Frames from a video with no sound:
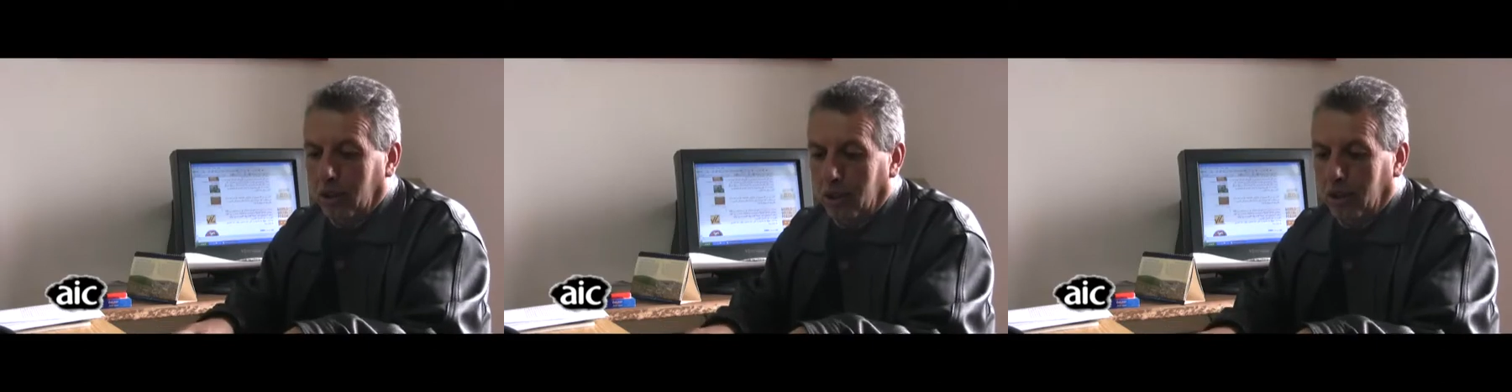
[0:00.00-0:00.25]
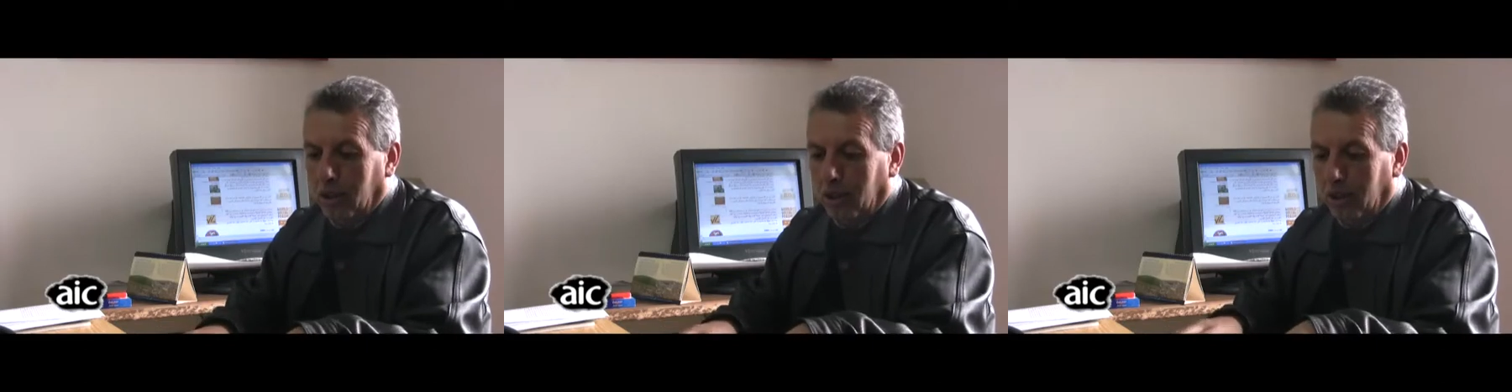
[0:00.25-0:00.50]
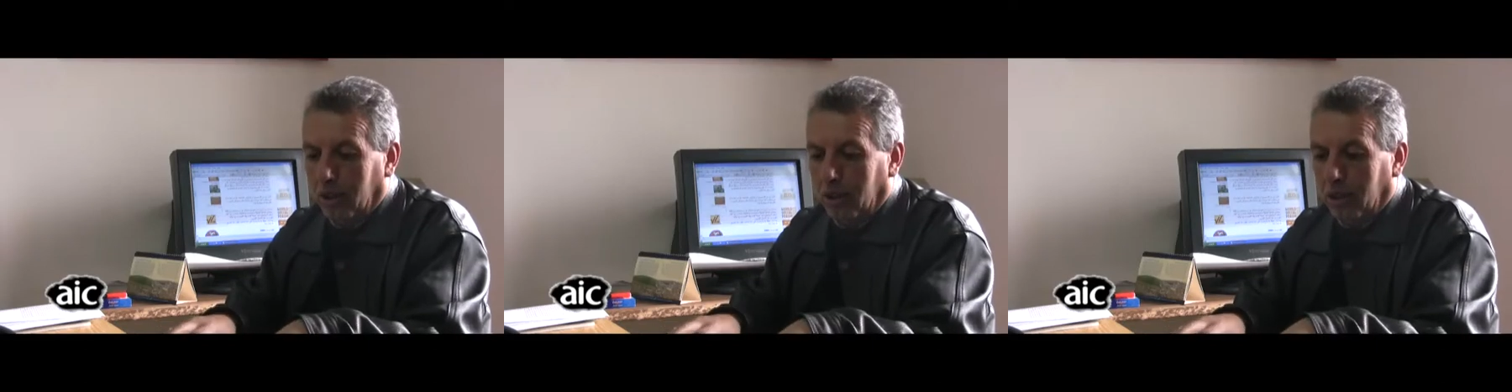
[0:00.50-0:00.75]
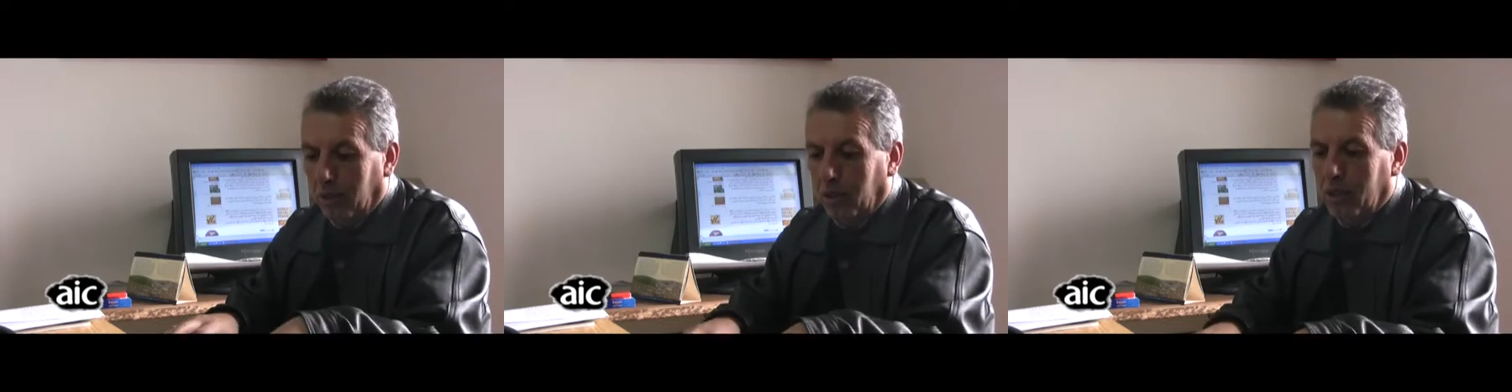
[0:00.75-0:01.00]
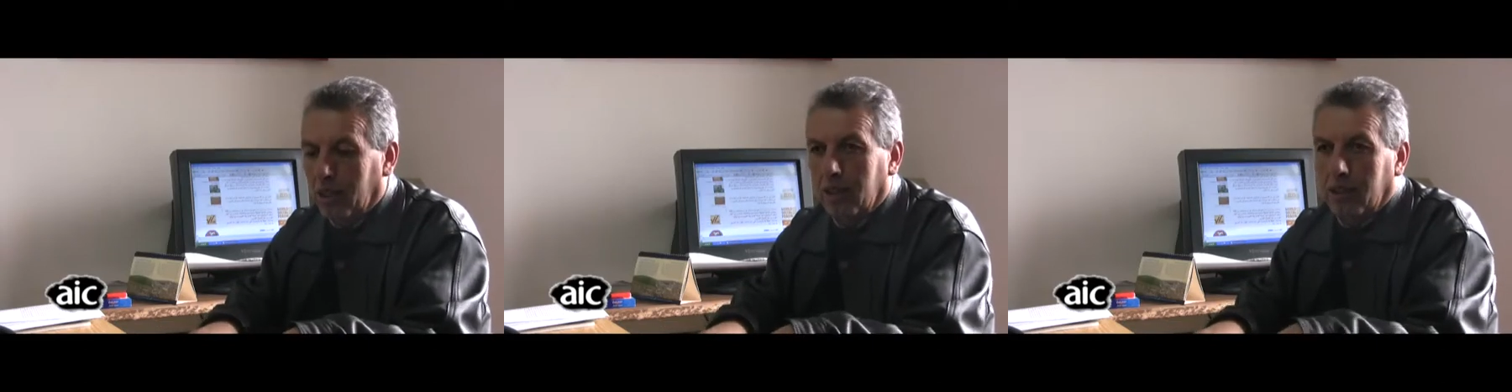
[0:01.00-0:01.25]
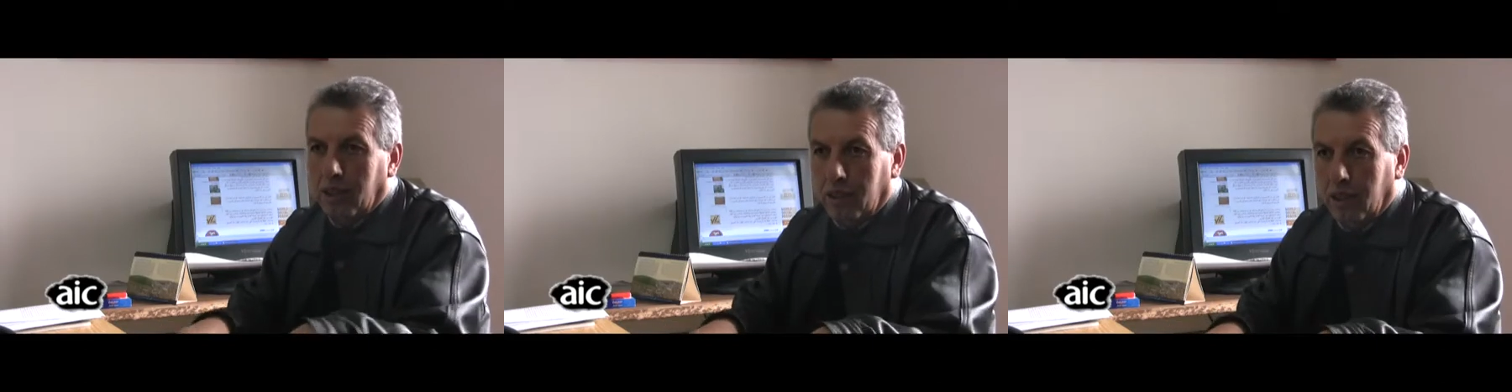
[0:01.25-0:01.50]
the
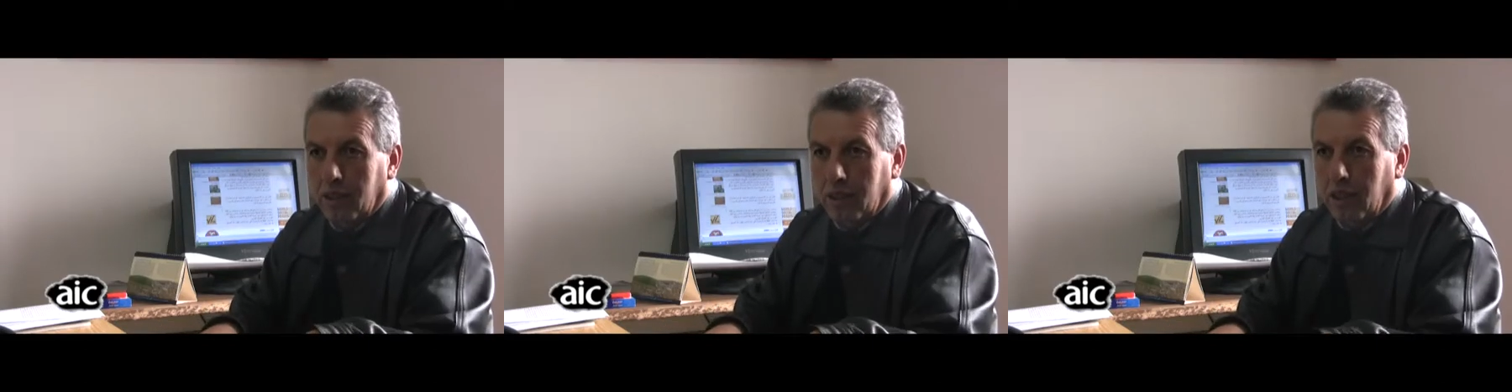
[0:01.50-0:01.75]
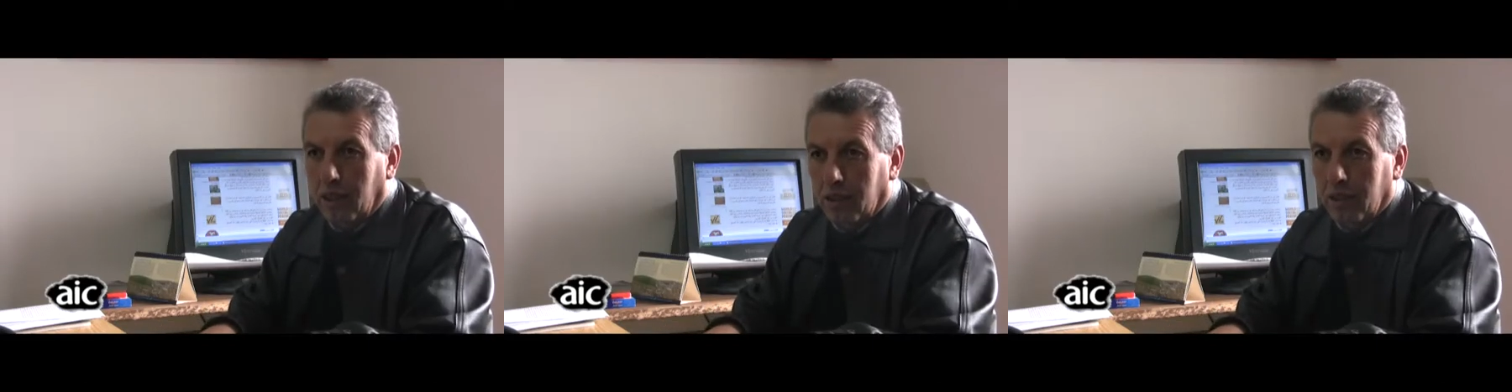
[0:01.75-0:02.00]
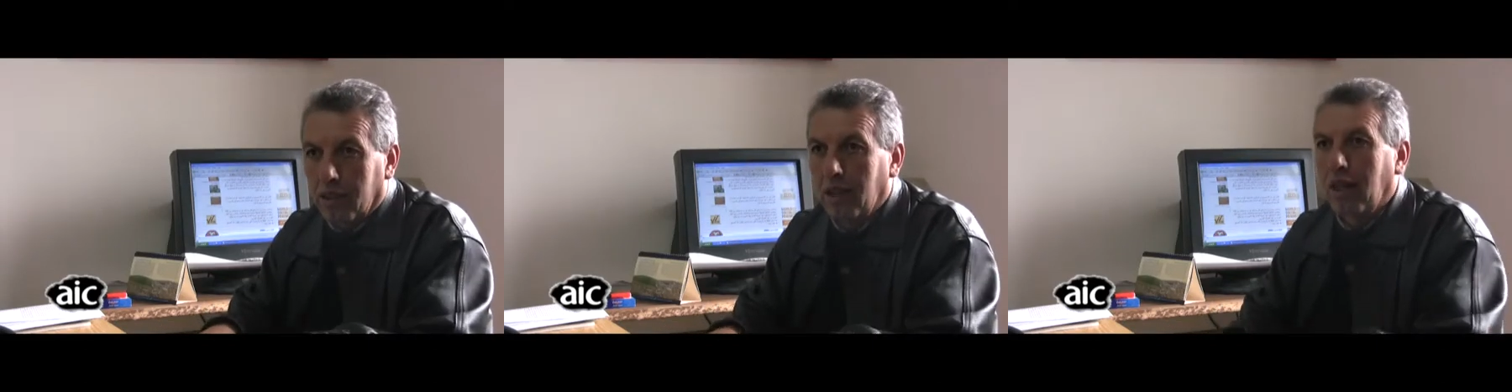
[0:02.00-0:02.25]
Palestinians in the streets,